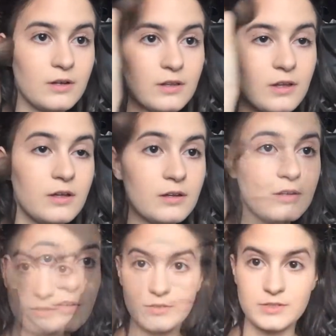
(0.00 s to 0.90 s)
And then
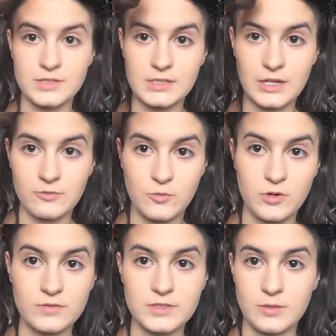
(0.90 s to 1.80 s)
you can see I have
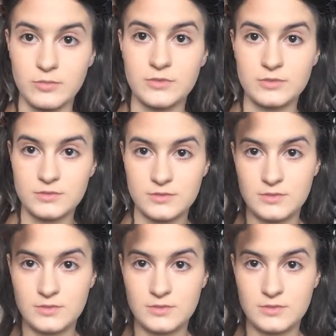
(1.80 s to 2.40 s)
more of a temple,